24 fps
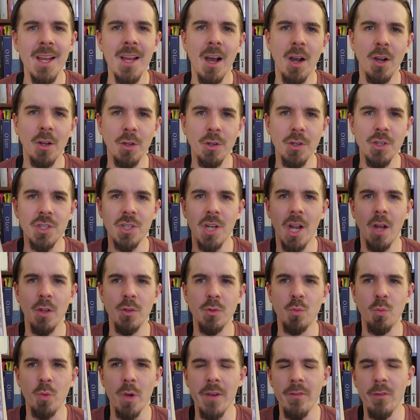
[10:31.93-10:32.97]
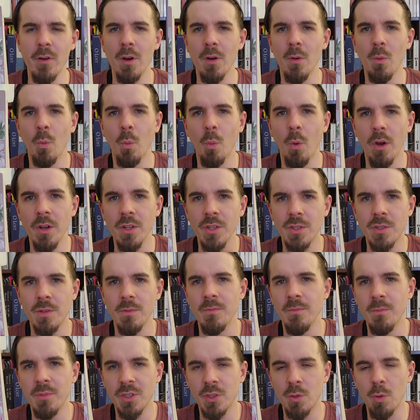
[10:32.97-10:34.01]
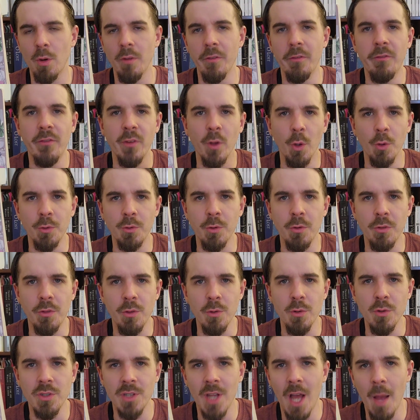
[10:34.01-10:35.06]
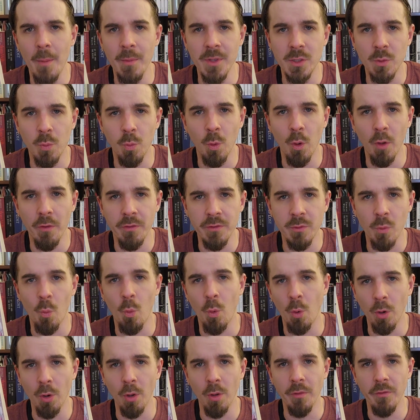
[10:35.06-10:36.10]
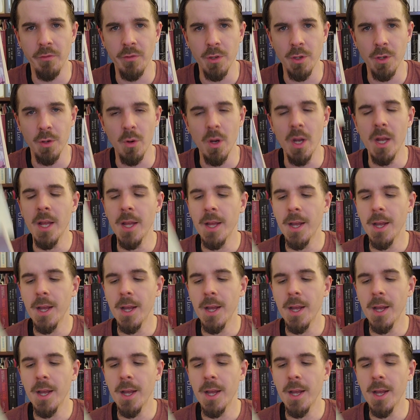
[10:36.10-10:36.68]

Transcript: A Good Child's River was sort of filtered through Thomas Wolfe's worldview.